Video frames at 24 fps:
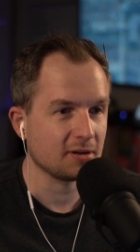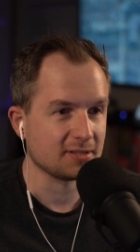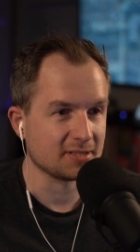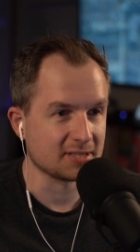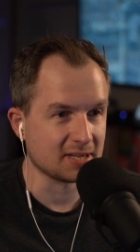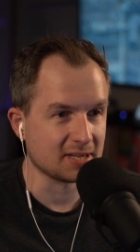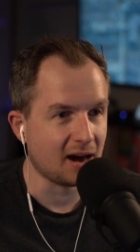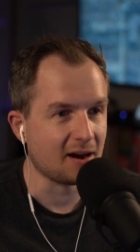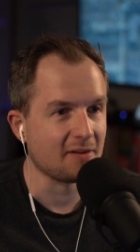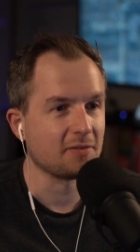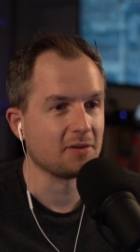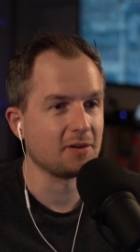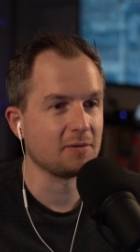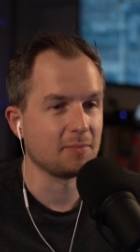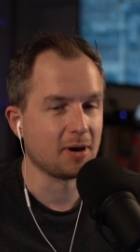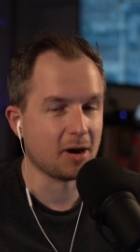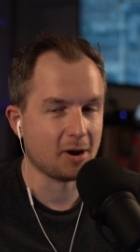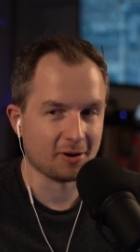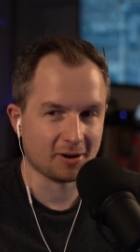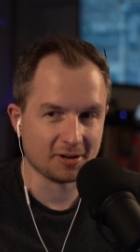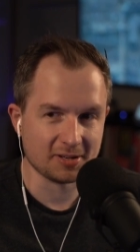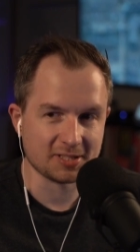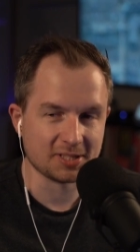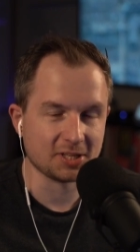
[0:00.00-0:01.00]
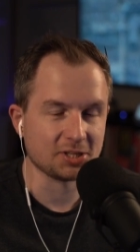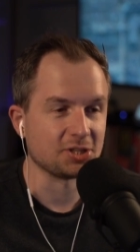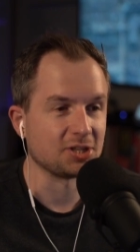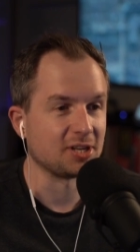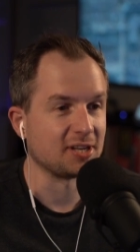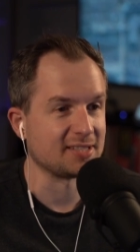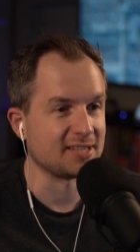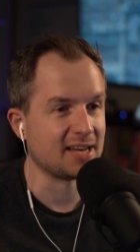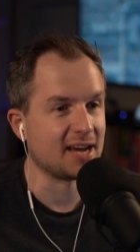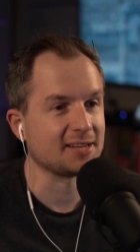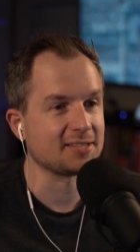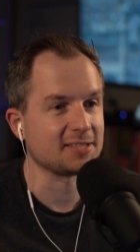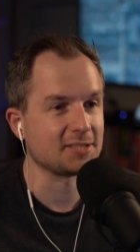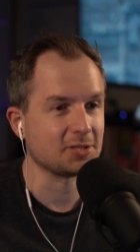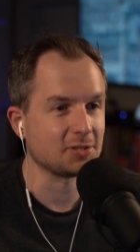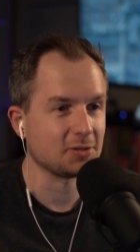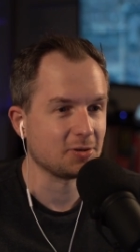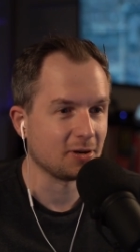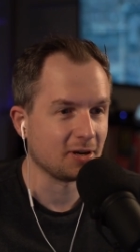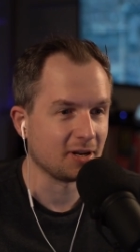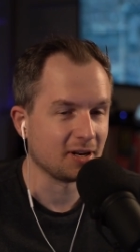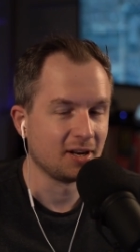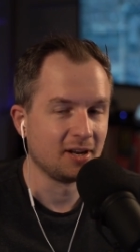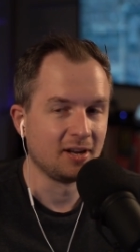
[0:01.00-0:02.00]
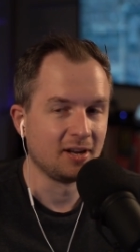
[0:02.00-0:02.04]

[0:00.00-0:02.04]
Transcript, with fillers: it's governed, my organization has access to it?